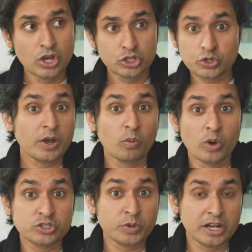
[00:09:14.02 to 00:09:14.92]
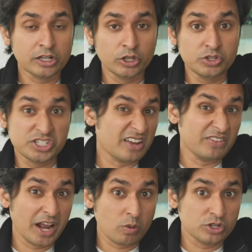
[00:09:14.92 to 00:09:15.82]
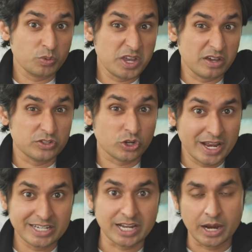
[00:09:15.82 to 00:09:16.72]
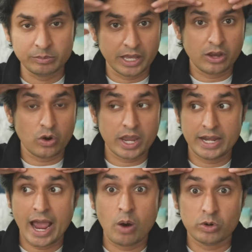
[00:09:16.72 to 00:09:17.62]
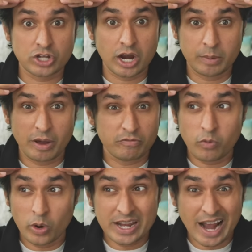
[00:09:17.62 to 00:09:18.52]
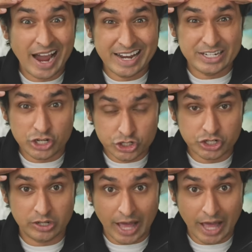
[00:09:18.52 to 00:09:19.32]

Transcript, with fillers: So once we include seven hours a week of screen time, like, okay, now we're talking about 49 additional